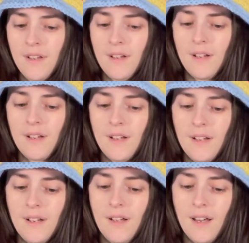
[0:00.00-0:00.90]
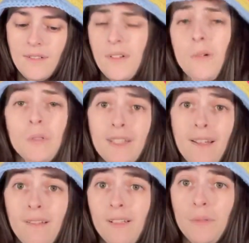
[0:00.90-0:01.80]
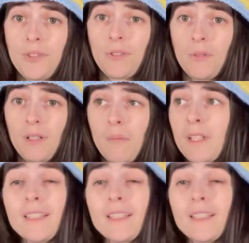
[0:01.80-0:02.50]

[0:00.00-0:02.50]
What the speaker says: I don't know what the hell I was doing. I mean, it